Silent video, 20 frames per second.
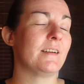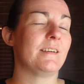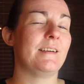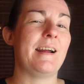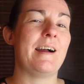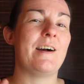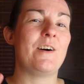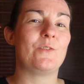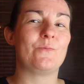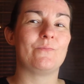
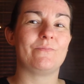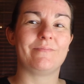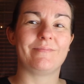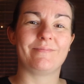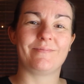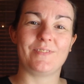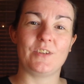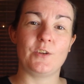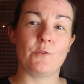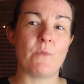Now
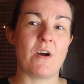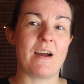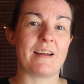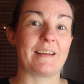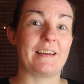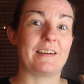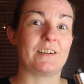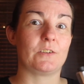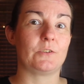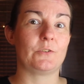you might
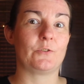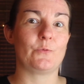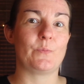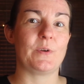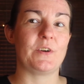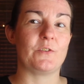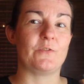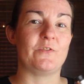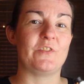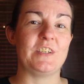get a little
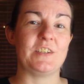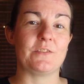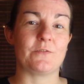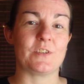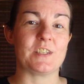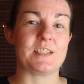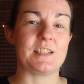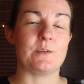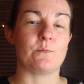bit of difference